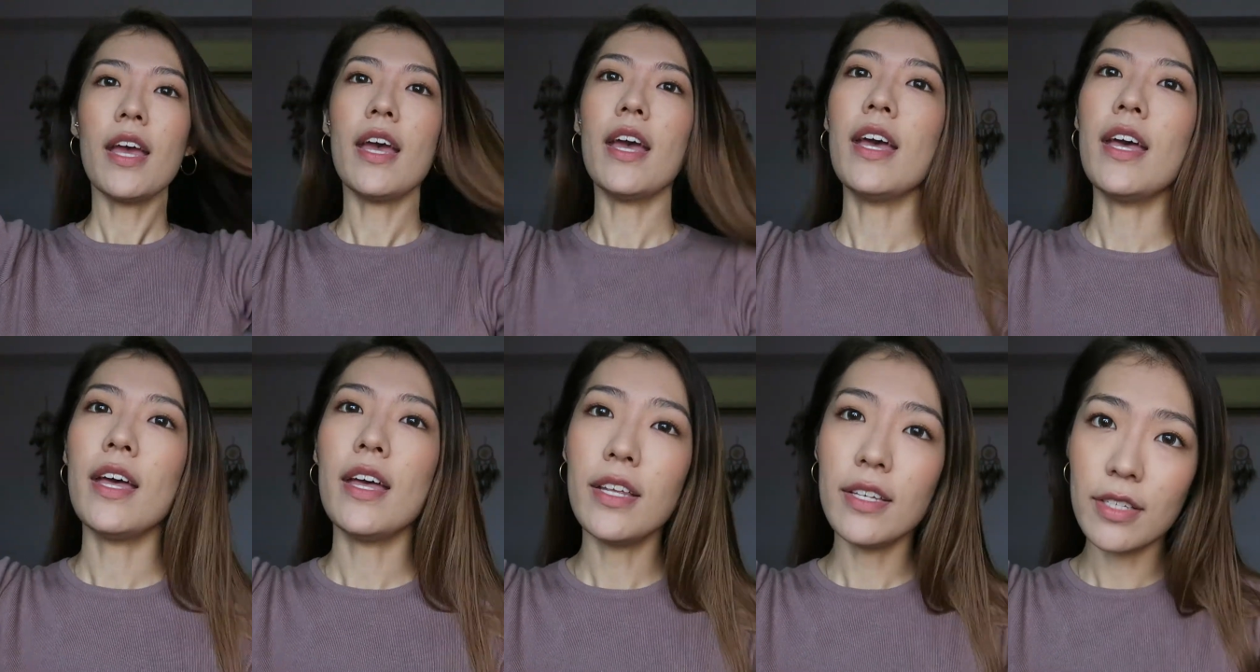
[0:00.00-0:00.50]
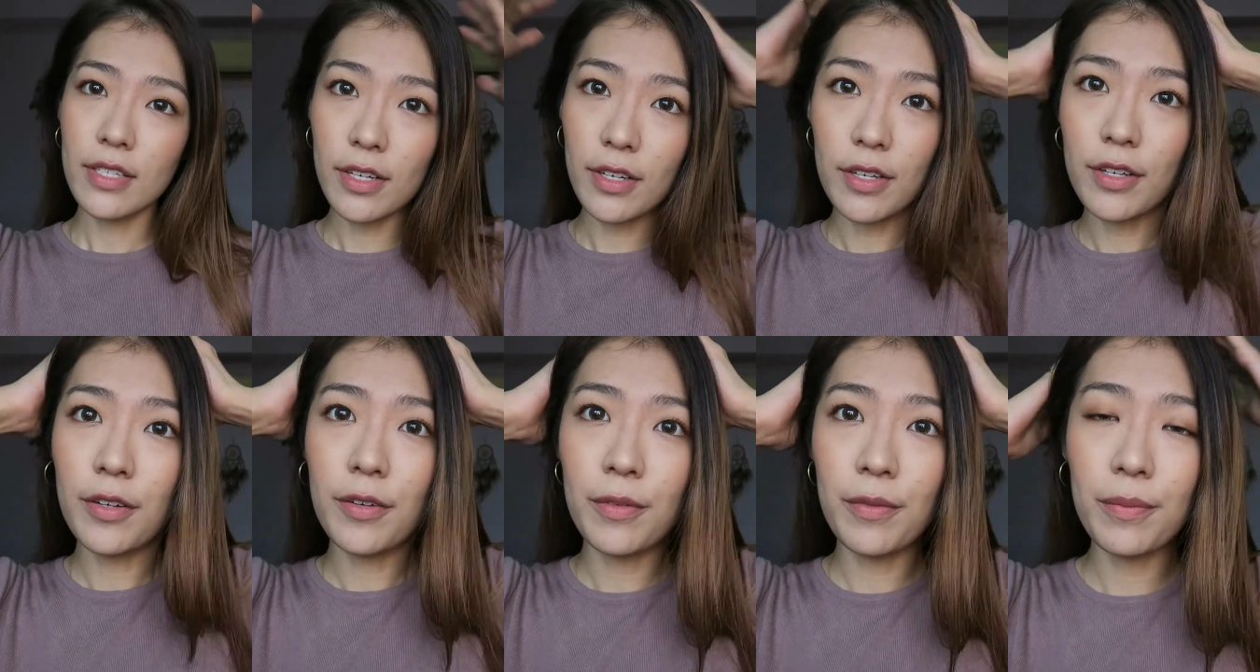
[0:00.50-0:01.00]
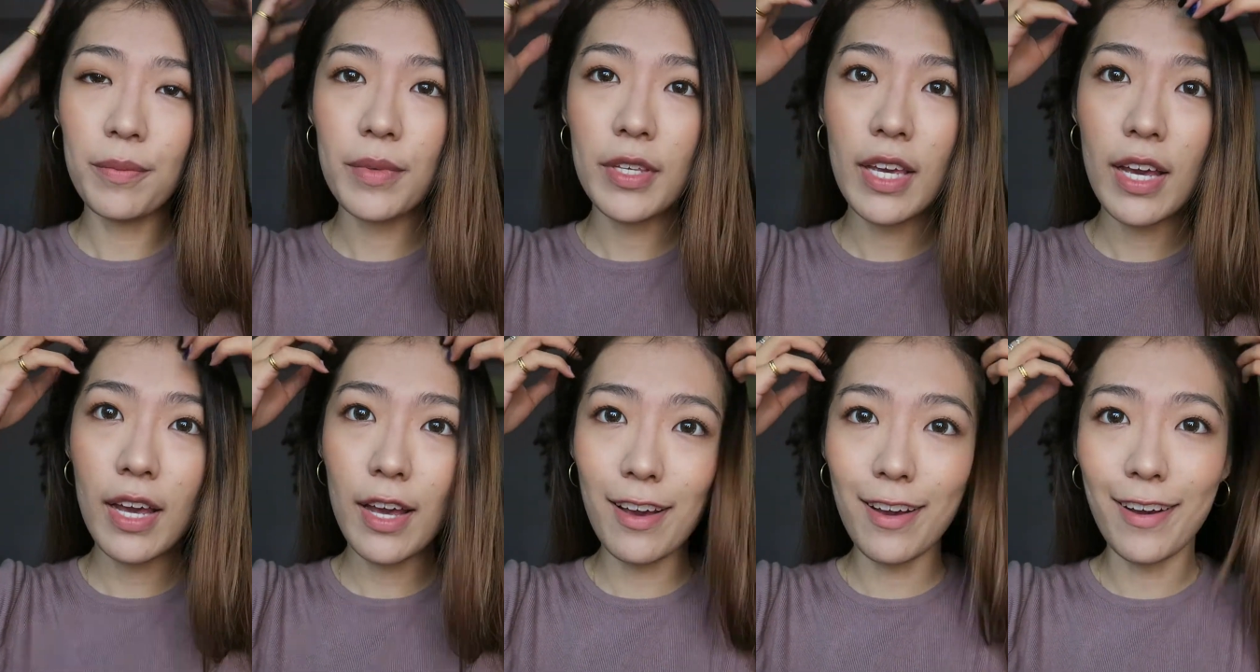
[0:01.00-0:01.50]
And
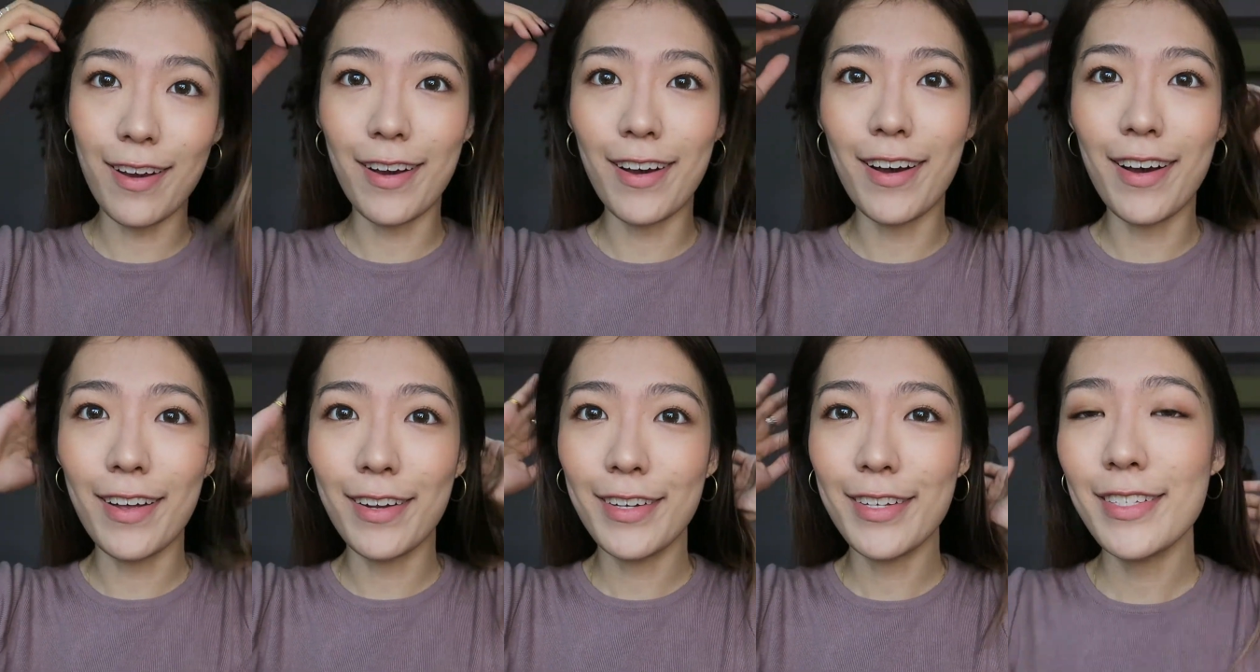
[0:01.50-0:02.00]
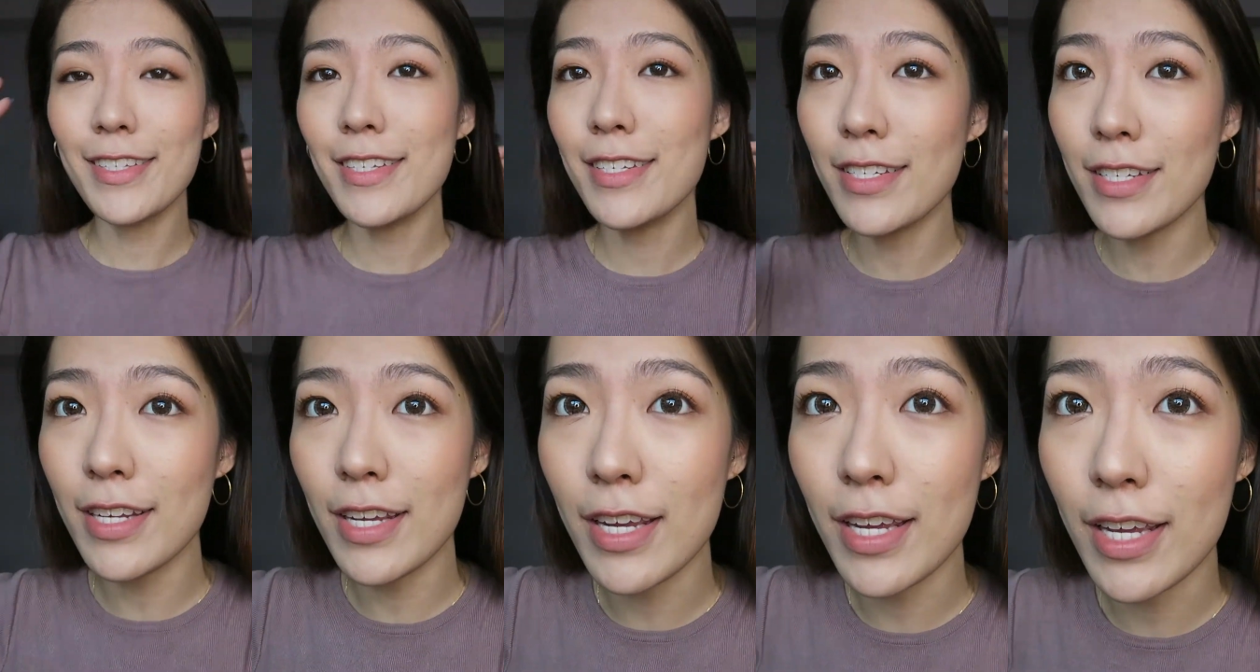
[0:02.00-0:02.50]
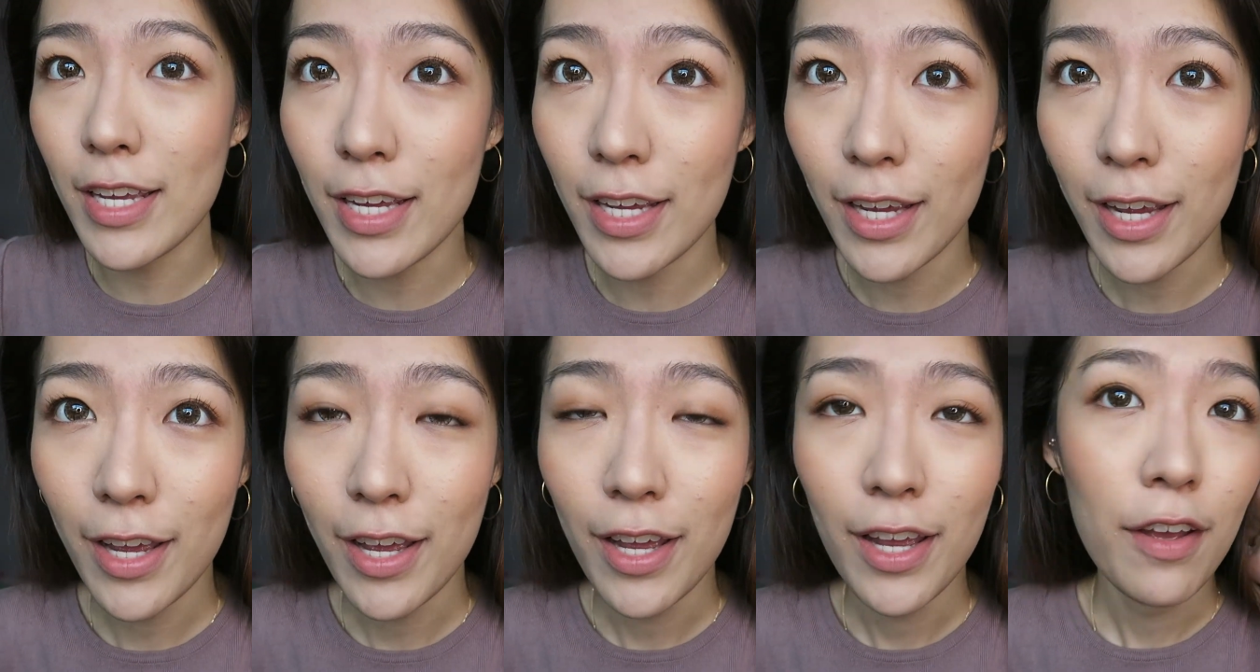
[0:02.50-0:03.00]
yeah, this is the
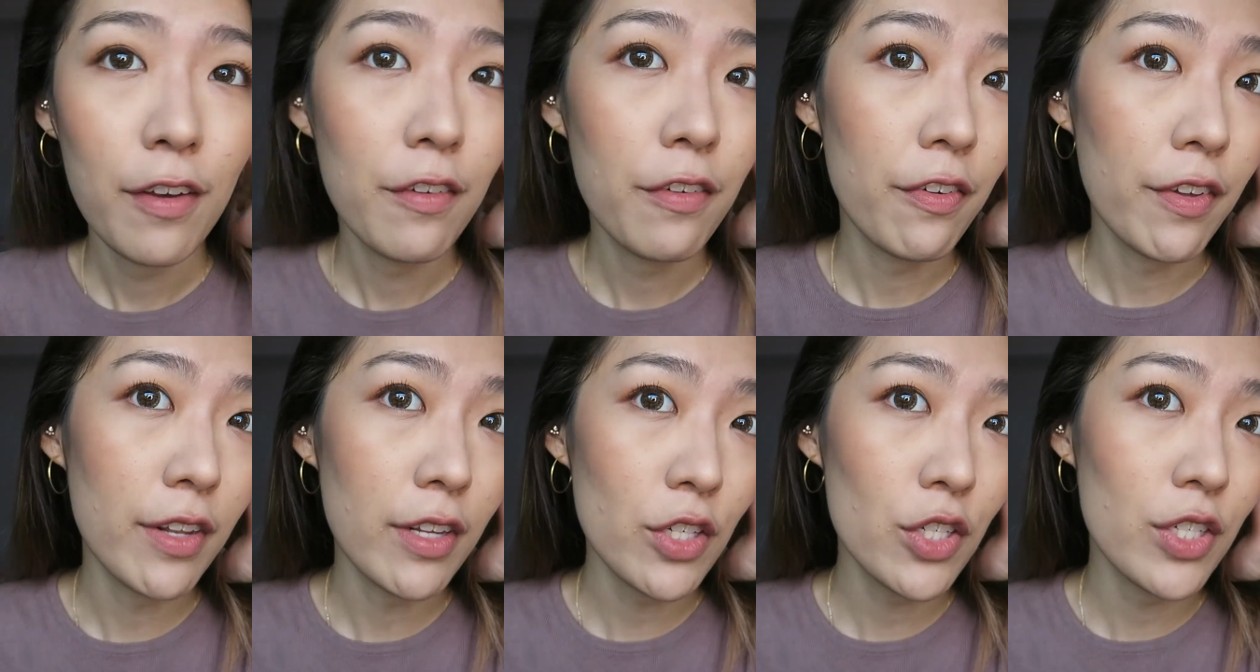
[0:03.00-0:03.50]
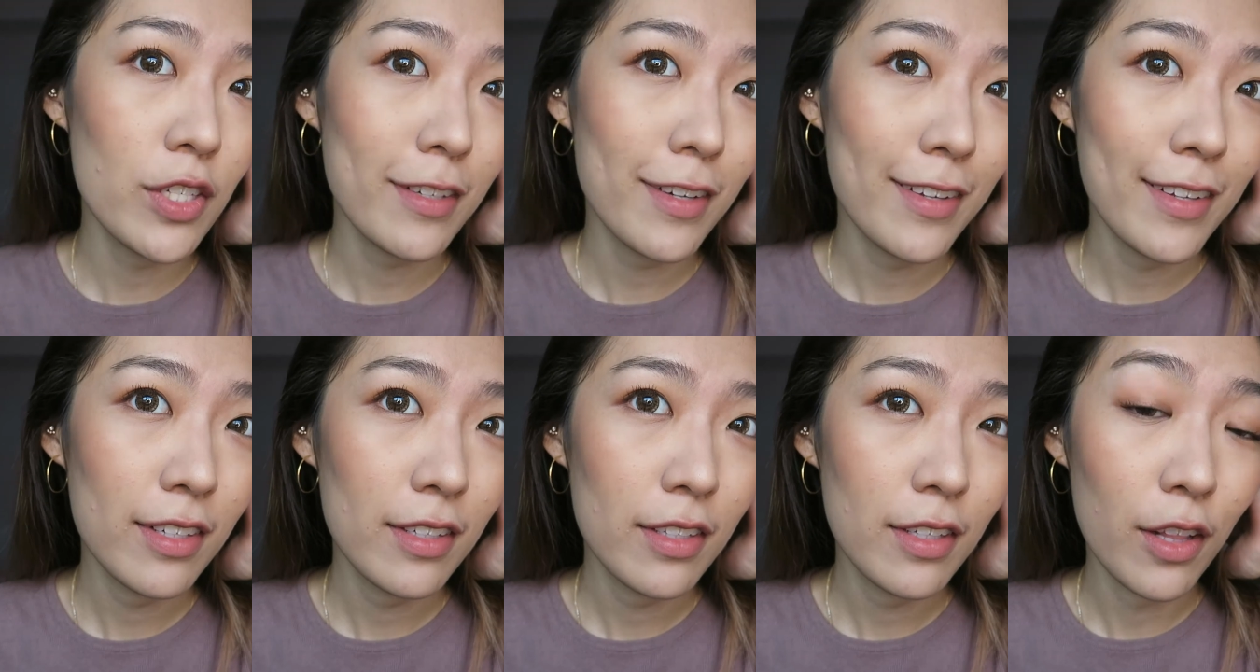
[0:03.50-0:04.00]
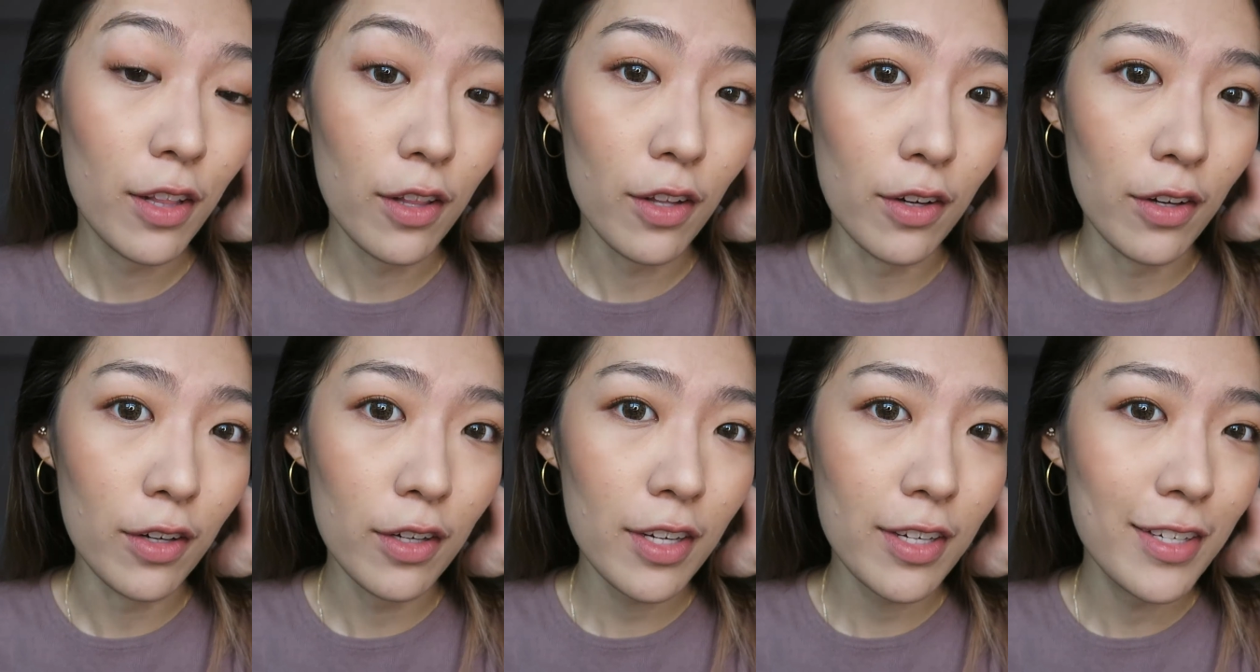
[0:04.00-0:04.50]
finished
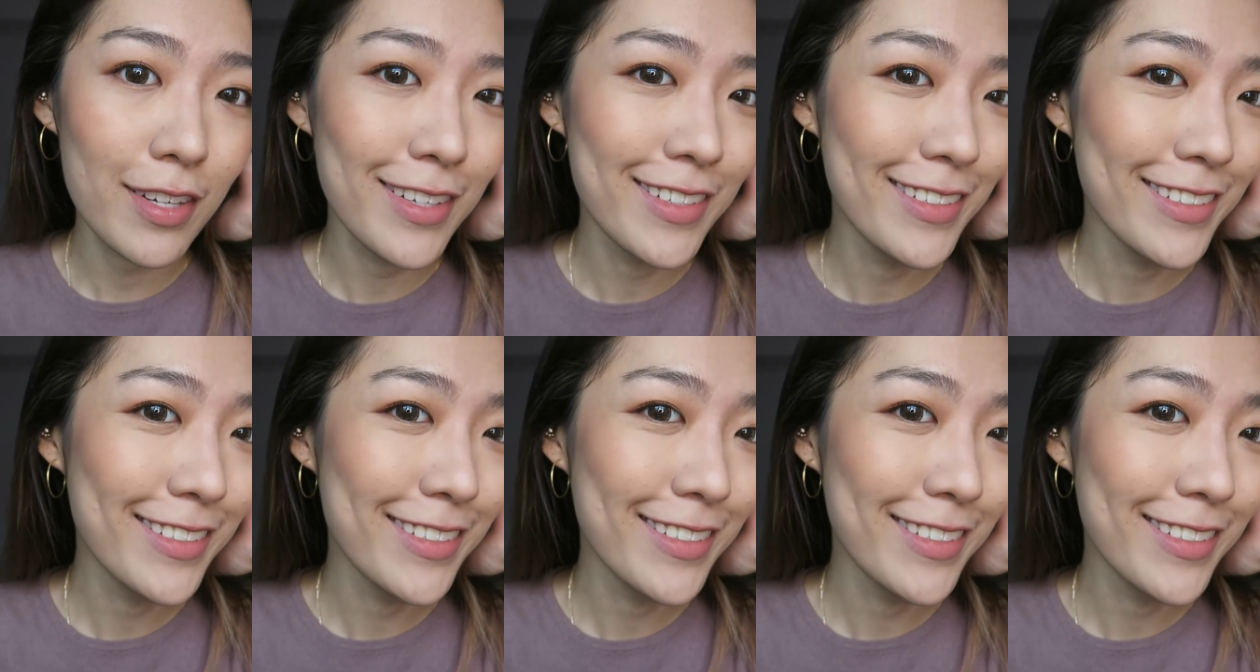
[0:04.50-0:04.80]
look.